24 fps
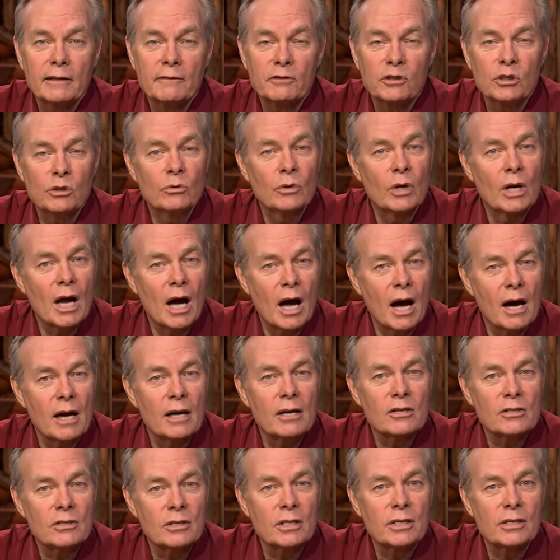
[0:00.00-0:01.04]
if you would
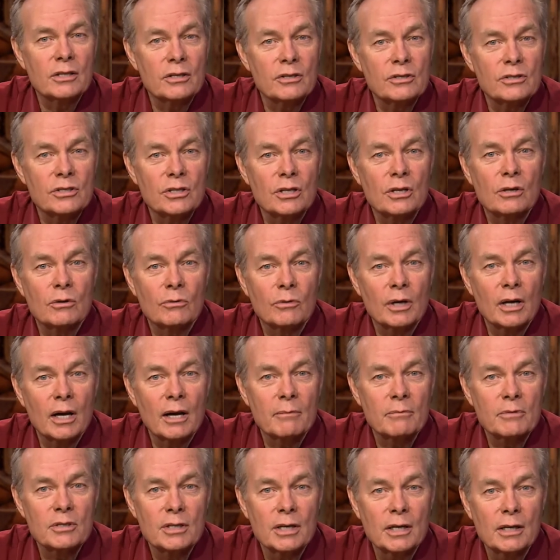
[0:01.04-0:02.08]
honestly consider what
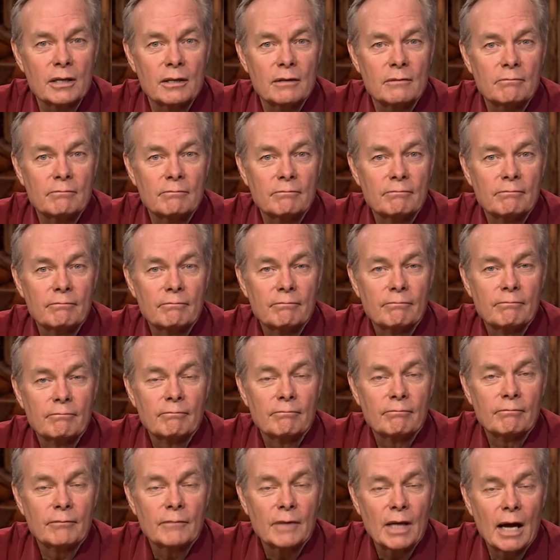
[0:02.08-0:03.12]
I'm saying,
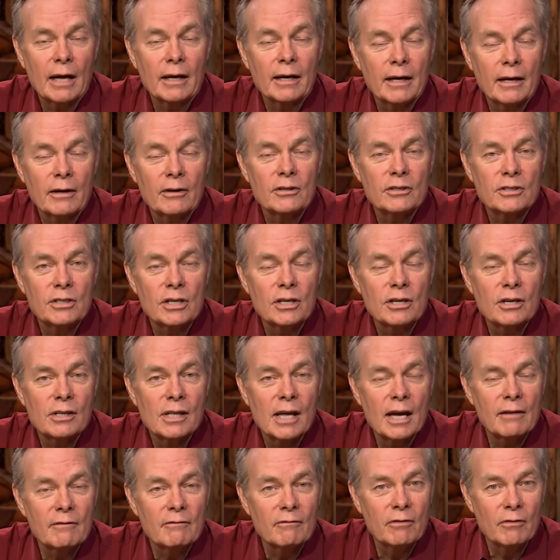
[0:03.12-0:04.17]
I guarantee you
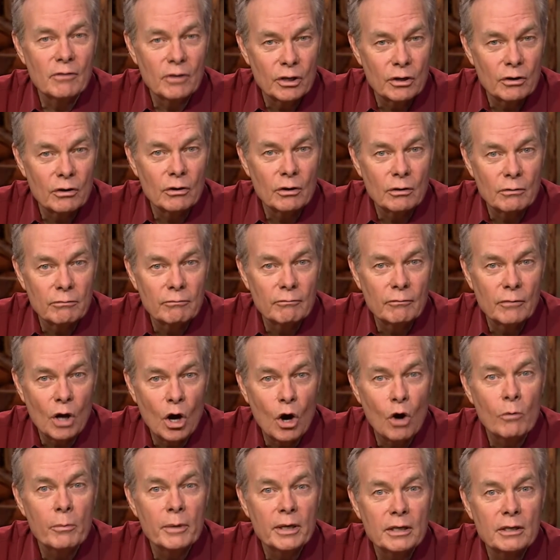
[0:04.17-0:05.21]
that little
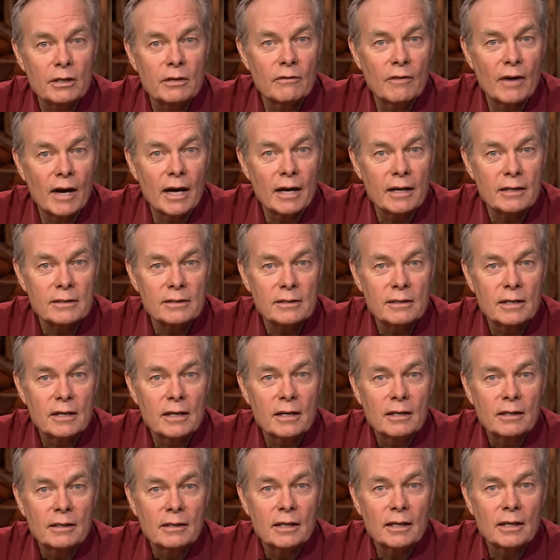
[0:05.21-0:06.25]
homing device
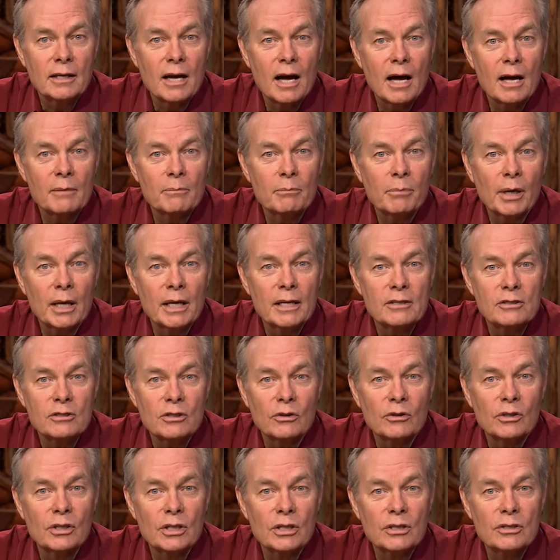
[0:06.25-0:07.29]
that God placed
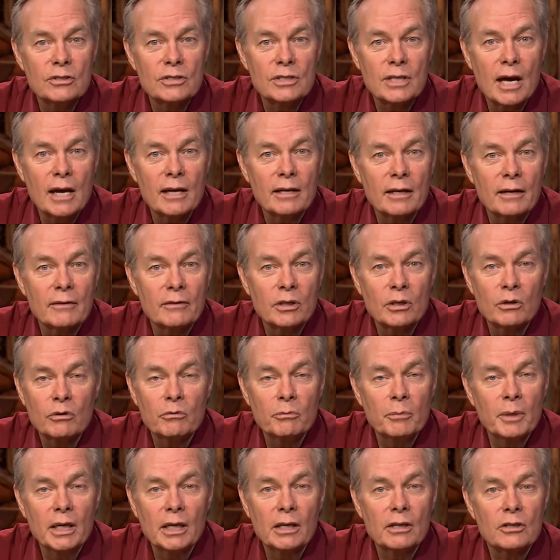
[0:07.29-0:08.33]
on the inside of you to
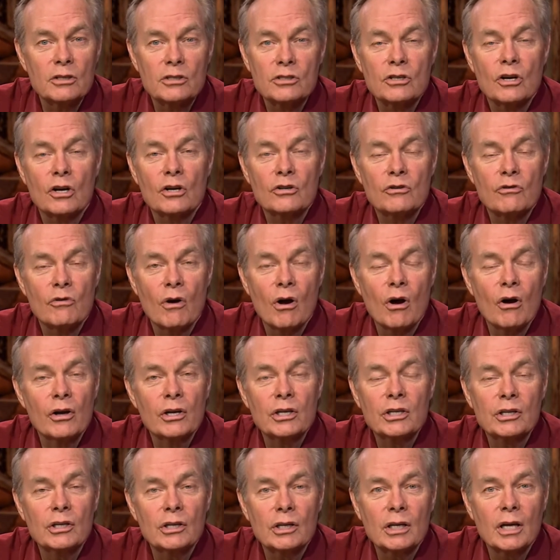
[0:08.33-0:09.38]
begin to start
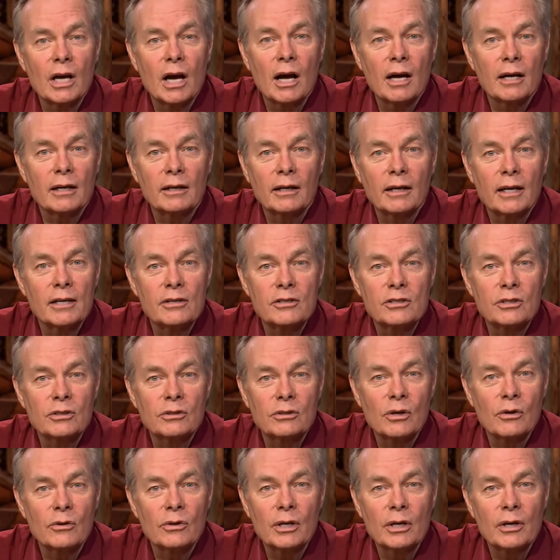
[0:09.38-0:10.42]
drawing you to God and let you
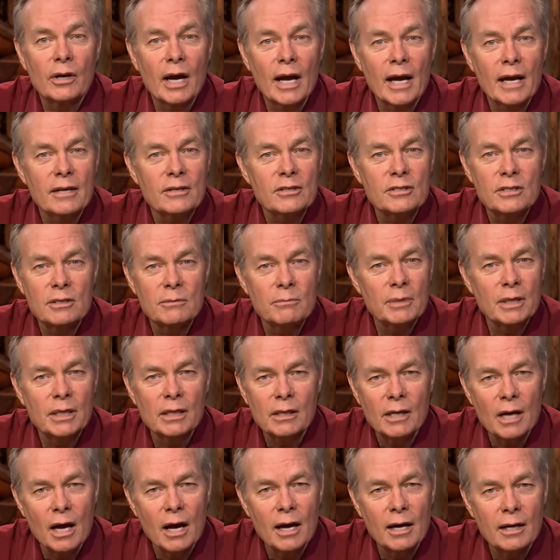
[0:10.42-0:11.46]
know there has to be a
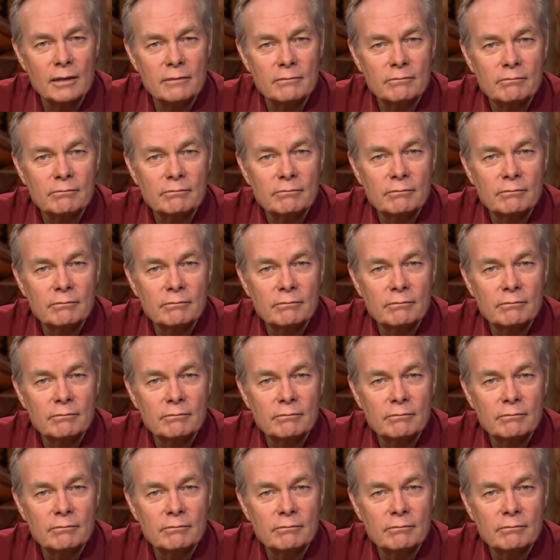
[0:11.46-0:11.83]
God.